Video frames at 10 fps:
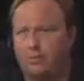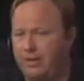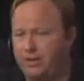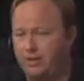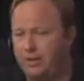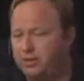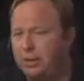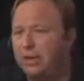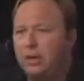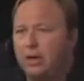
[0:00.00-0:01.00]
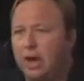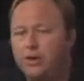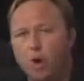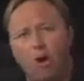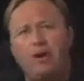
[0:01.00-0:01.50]
freaks, these
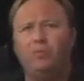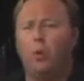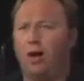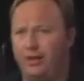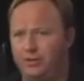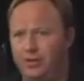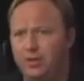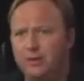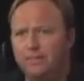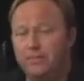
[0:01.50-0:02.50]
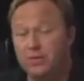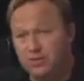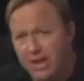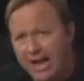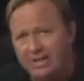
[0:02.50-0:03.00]
anointed ones, this
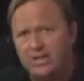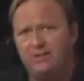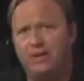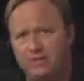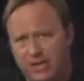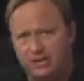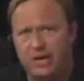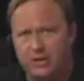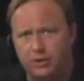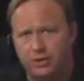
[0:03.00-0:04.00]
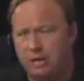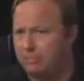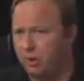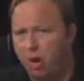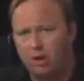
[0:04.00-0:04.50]
scientific dictatorship.
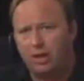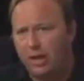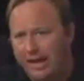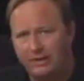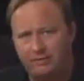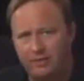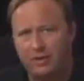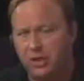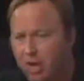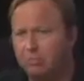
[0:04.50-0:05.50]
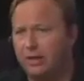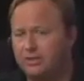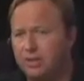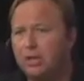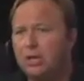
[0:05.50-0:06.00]
They're all collectivists,
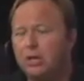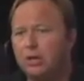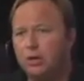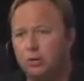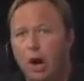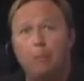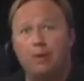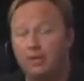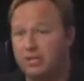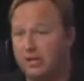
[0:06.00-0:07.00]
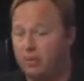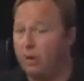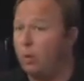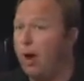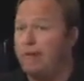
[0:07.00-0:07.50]
globalists, who openly say they want
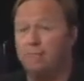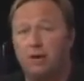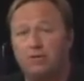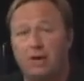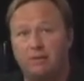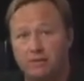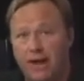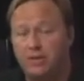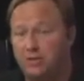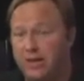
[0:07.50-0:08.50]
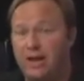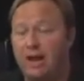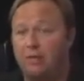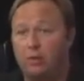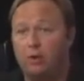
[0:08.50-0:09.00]
to wipe most of us out so they can
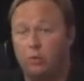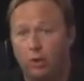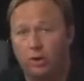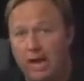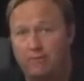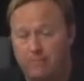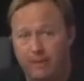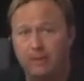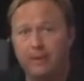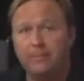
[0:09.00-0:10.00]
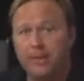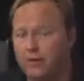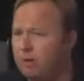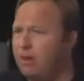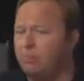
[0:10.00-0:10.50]
have their own world government. And
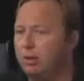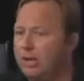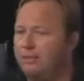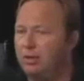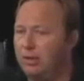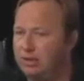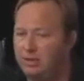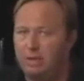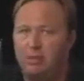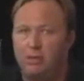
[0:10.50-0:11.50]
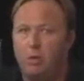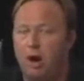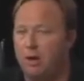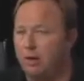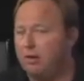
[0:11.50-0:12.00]
you better believe lithium in the
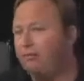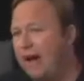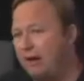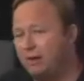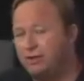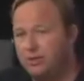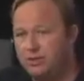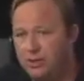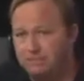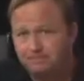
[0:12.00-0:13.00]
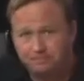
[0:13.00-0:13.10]
water and viruses that